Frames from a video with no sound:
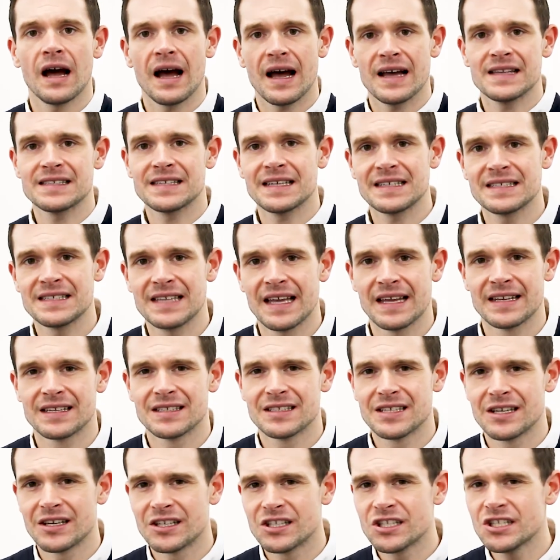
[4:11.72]
As I said,
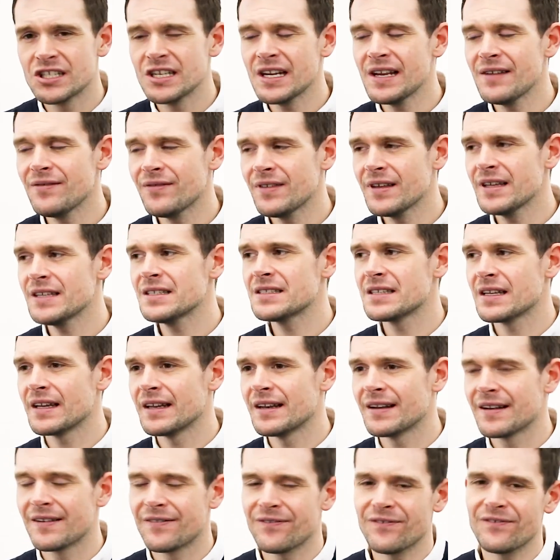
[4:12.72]
to achieve these
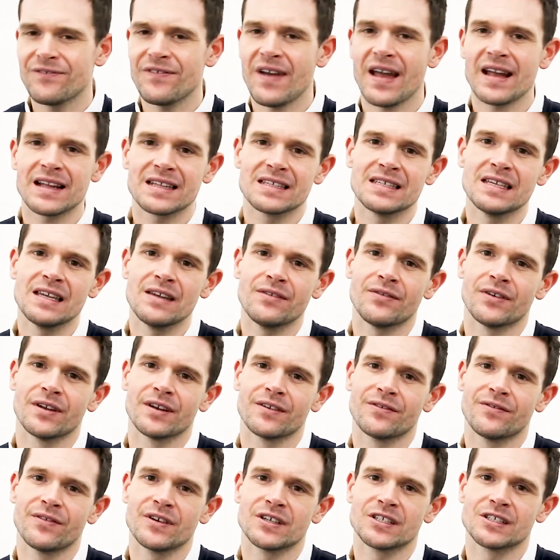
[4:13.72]
in an effective and
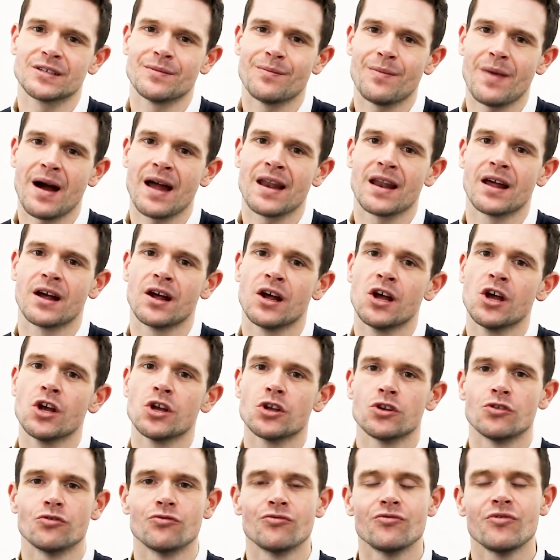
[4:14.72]
efficient manner,
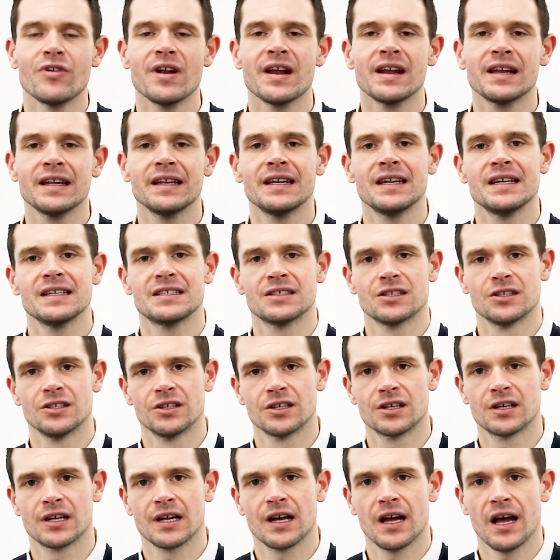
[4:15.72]
you really need to
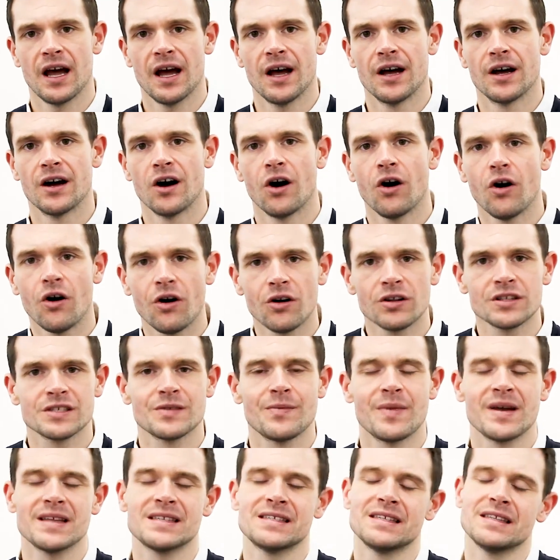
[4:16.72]
look at
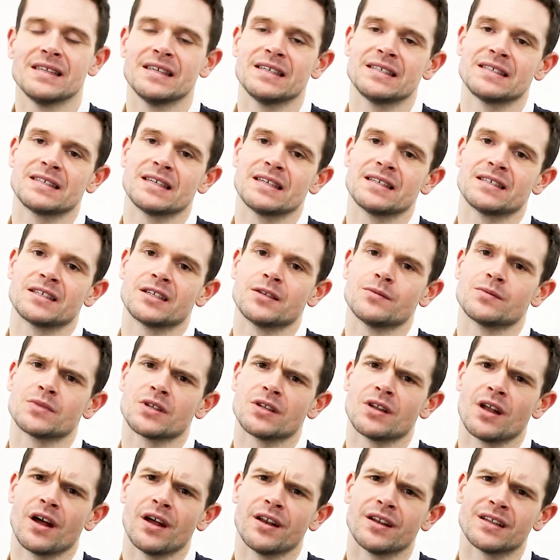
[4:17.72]
automating these systems
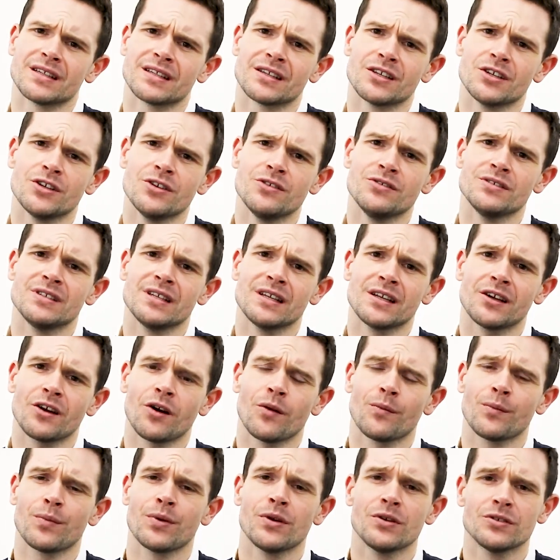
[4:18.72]
and using
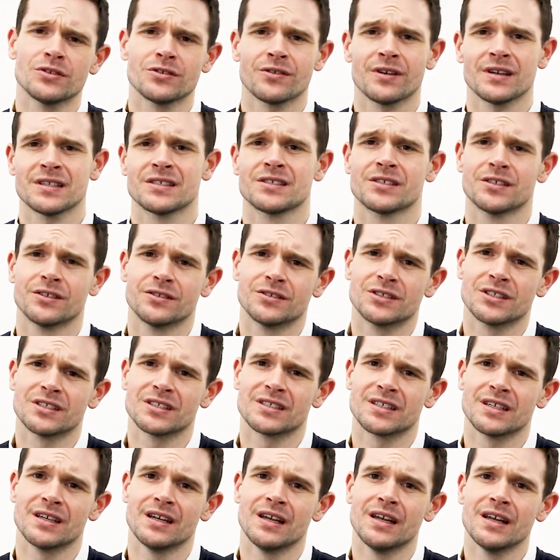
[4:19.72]
computerized solutions
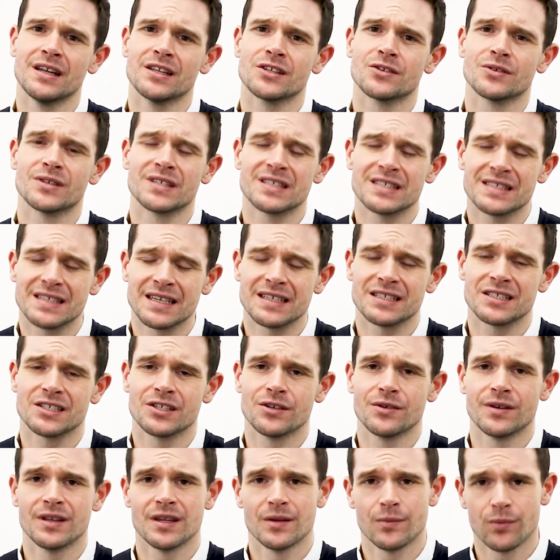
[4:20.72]
to assist
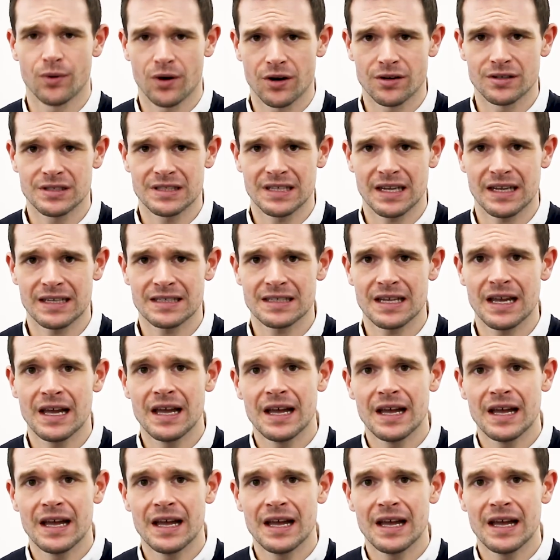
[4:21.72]
you in the process.